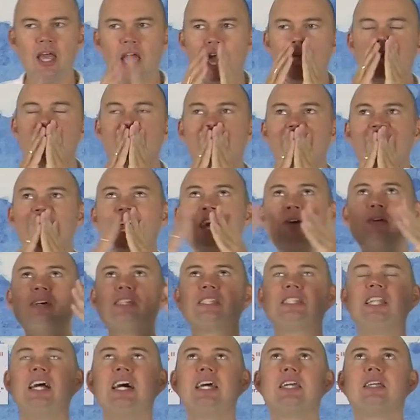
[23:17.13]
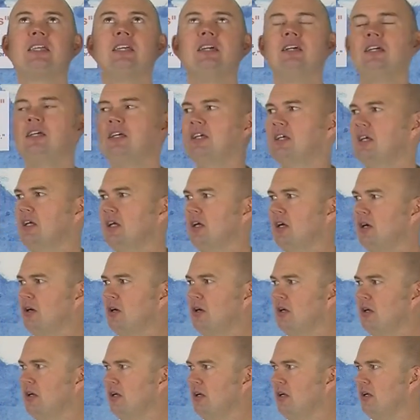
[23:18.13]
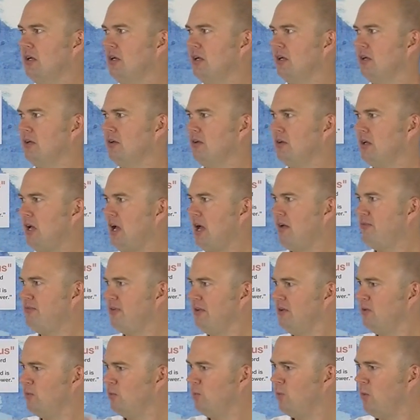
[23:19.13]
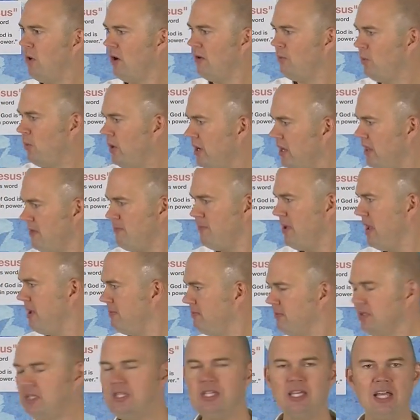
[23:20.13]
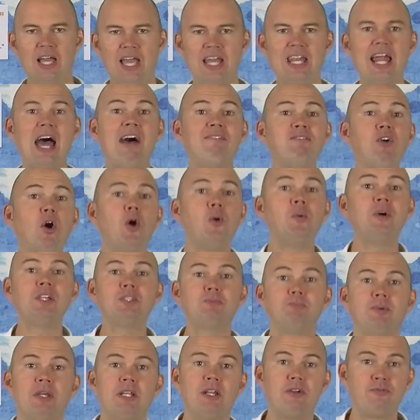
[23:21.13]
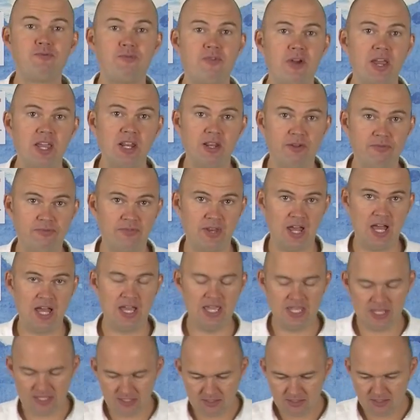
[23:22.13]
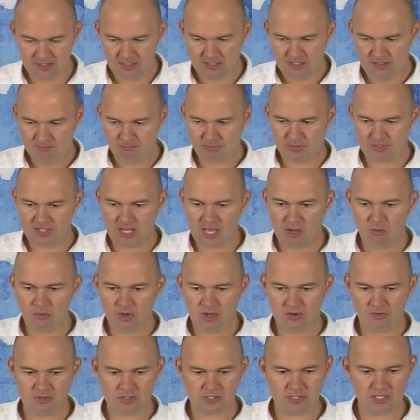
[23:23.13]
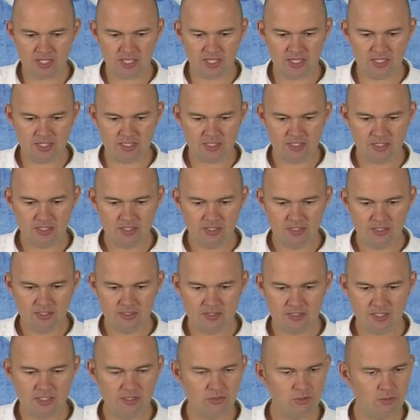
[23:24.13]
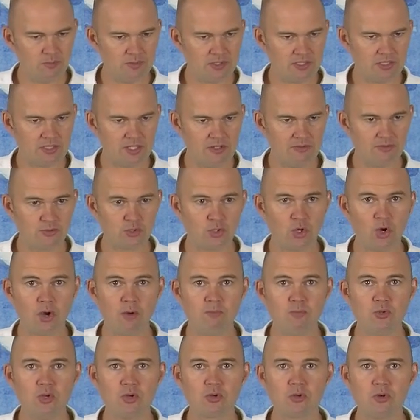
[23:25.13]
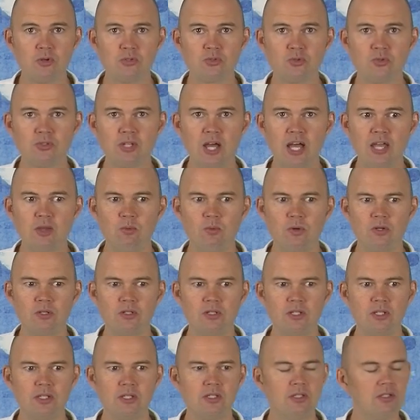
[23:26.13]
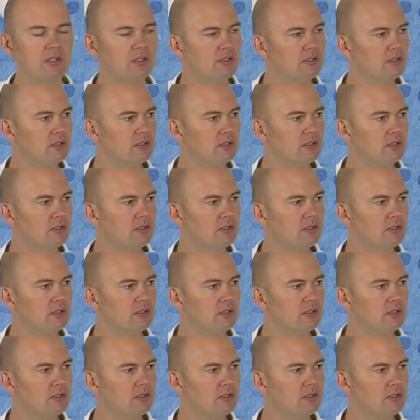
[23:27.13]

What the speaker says: And then I was like, I felt, what have happened here? And I've always been afraid of dying. But now I was like, saying to myself, Tom, you're going to die one day.